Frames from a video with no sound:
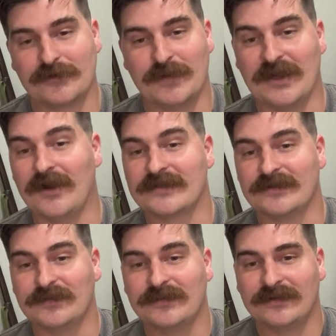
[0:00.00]
would be
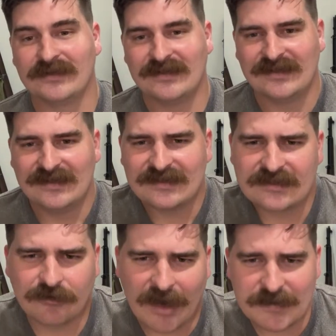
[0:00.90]
awesome.
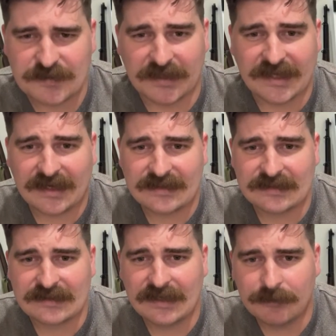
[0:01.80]
Scraps. My dad has a
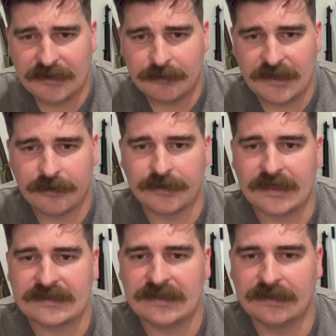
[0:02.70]
10 millimeter
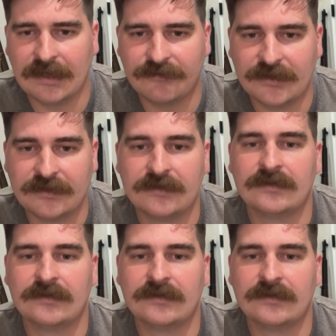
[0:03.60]
1911.